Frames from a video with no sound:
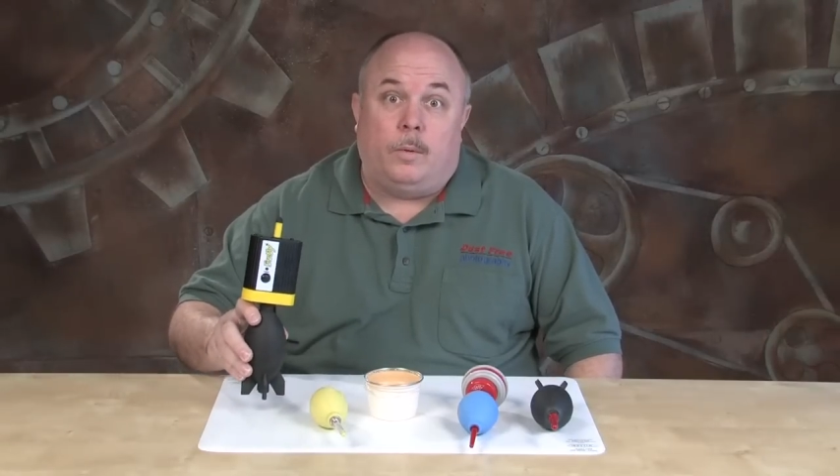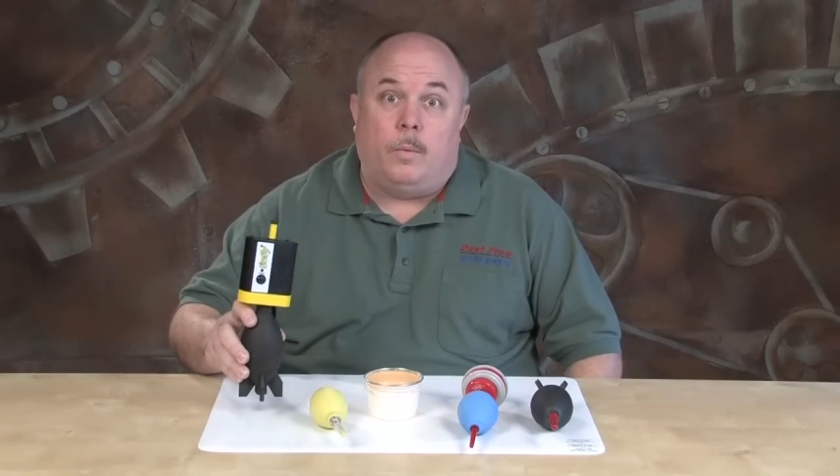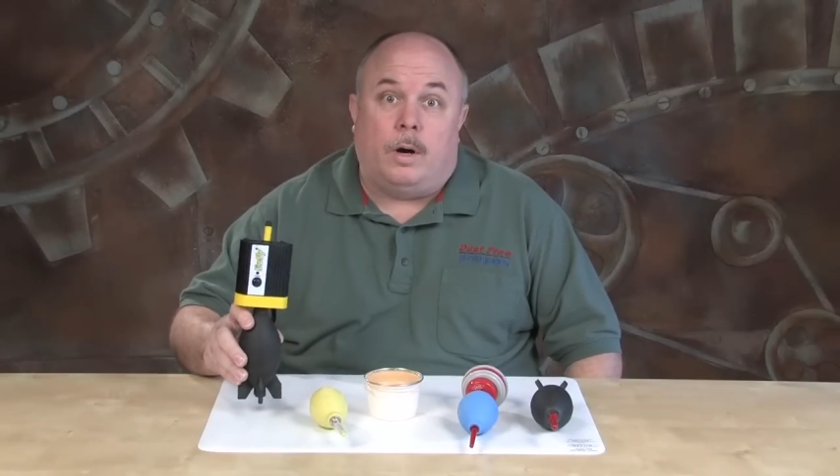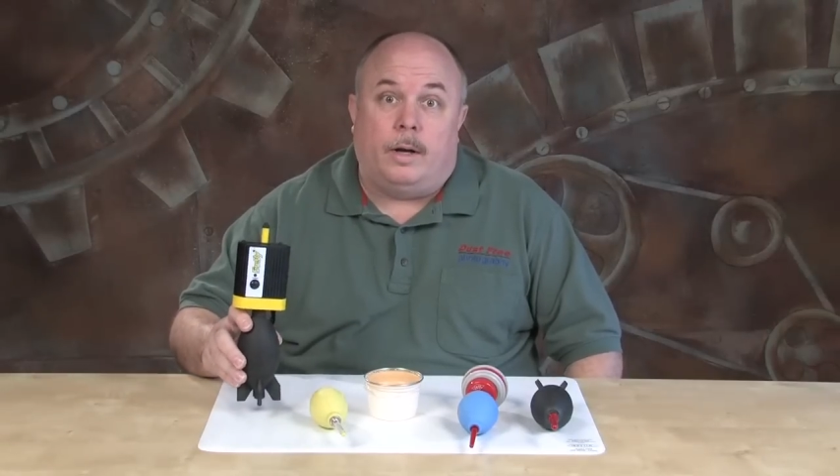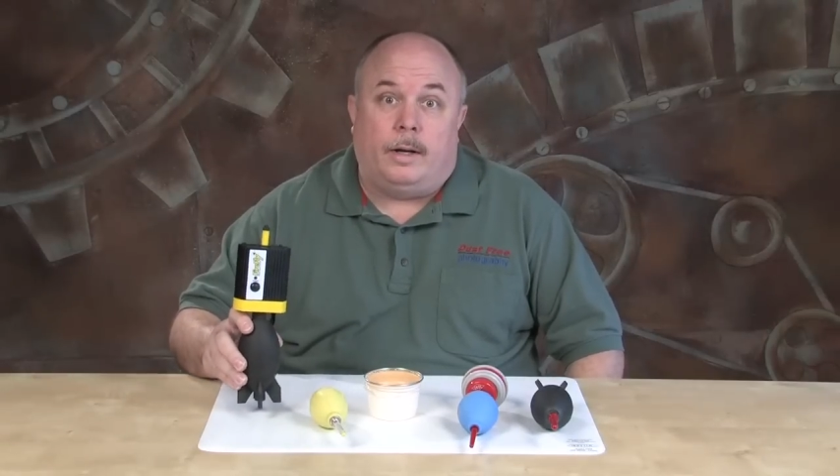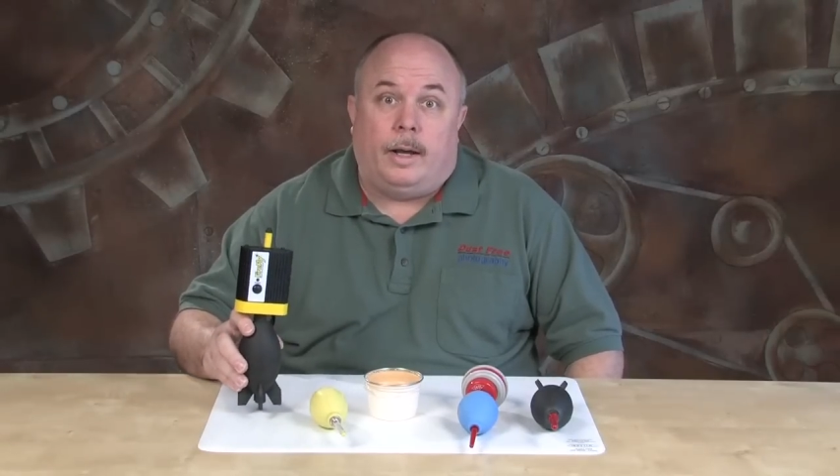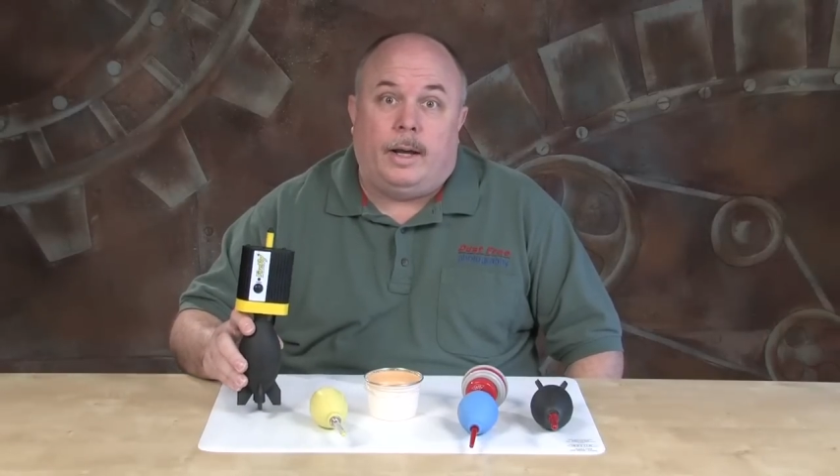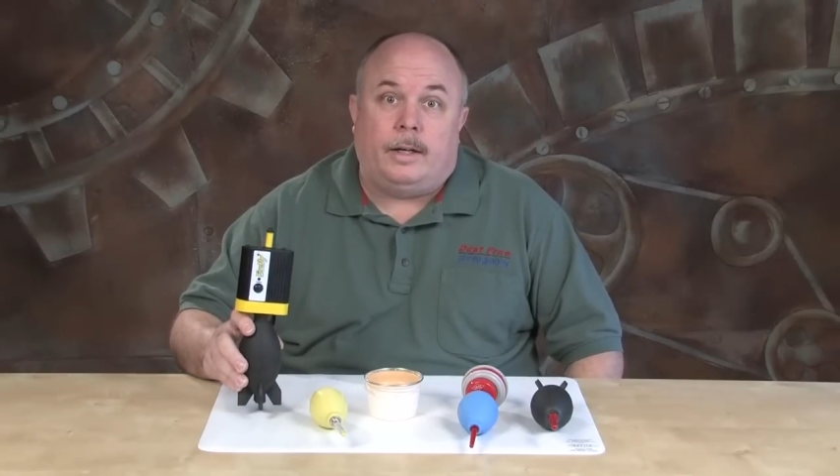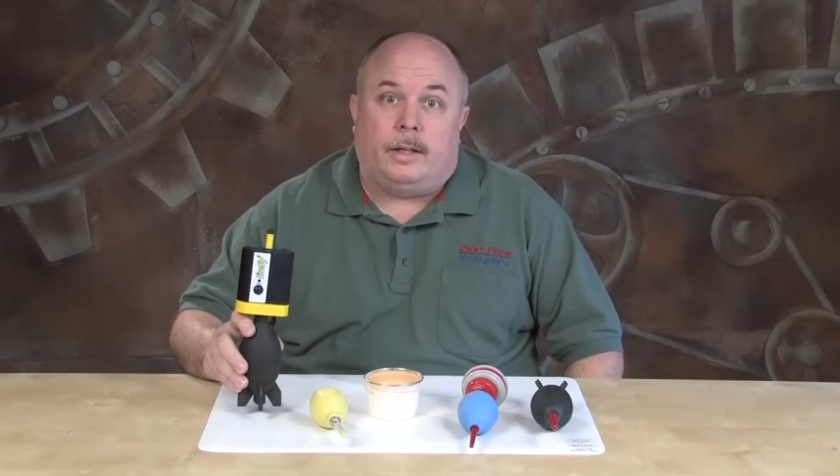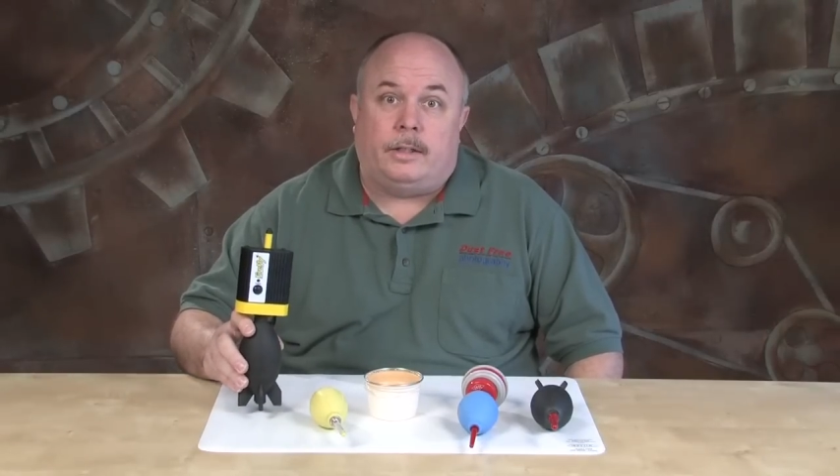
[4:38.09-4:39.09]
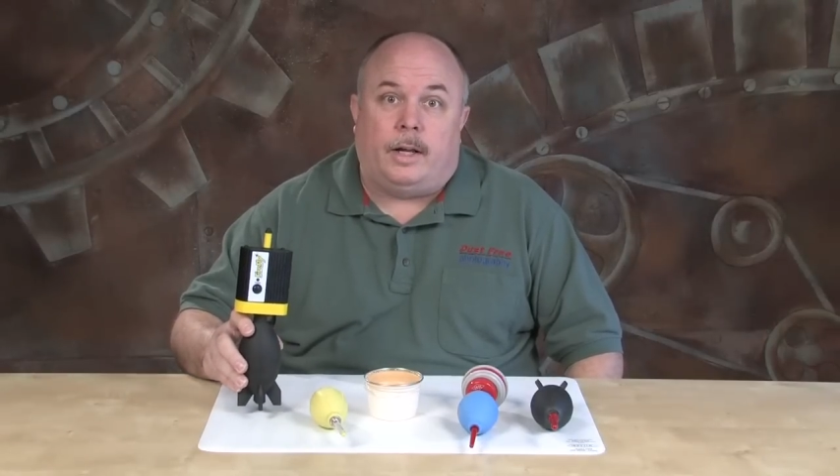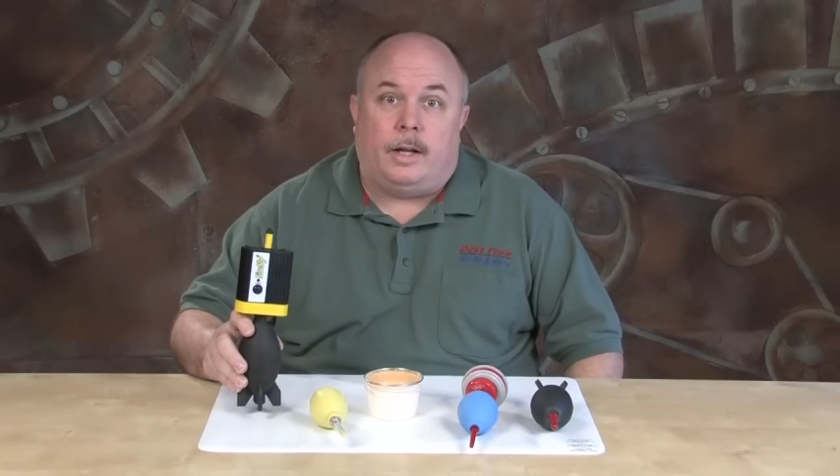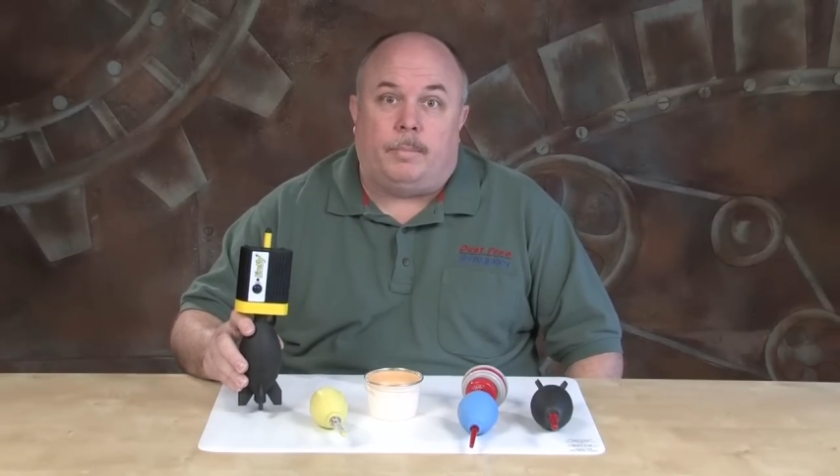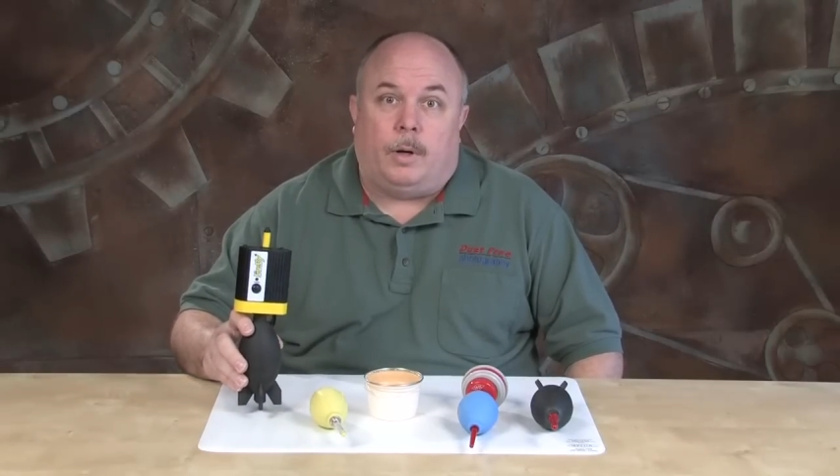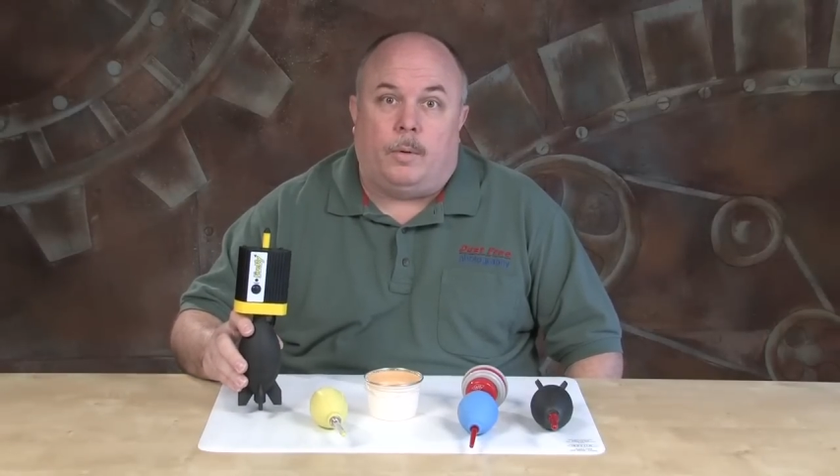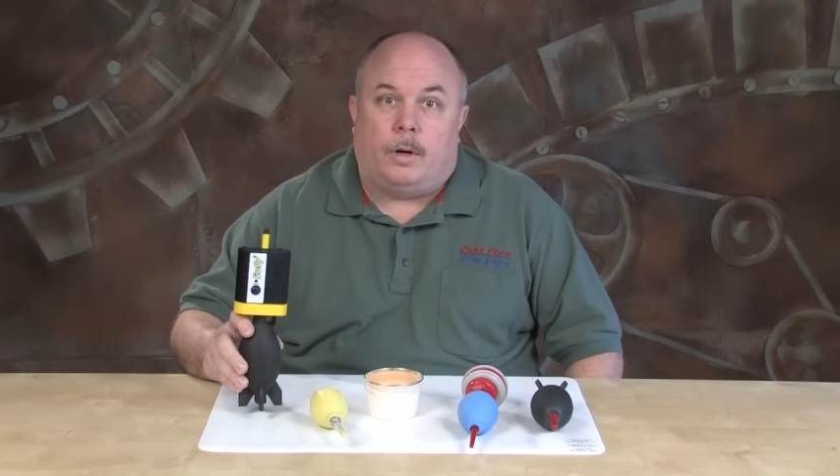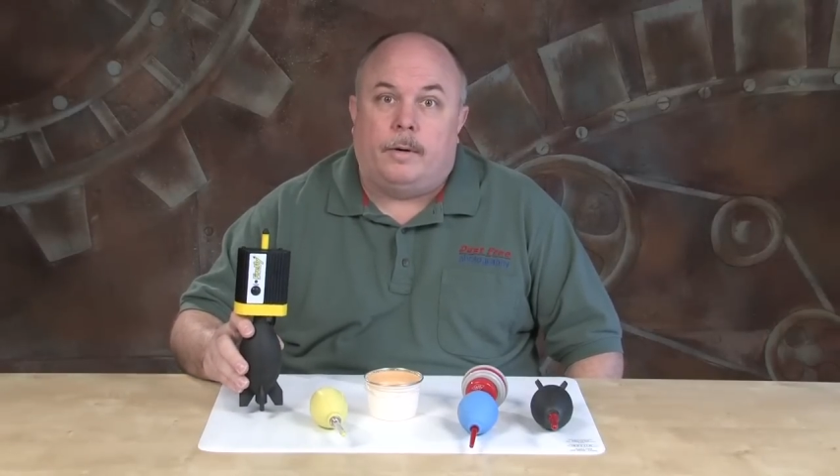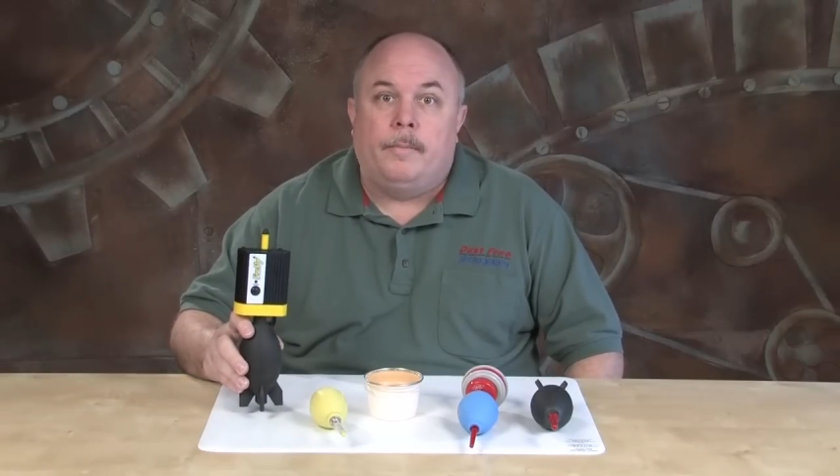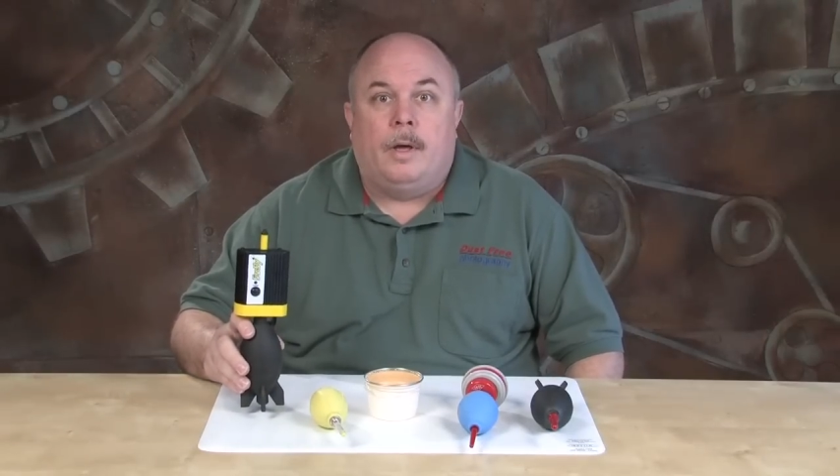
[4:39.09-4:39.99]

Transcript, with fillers: one anti-static blower.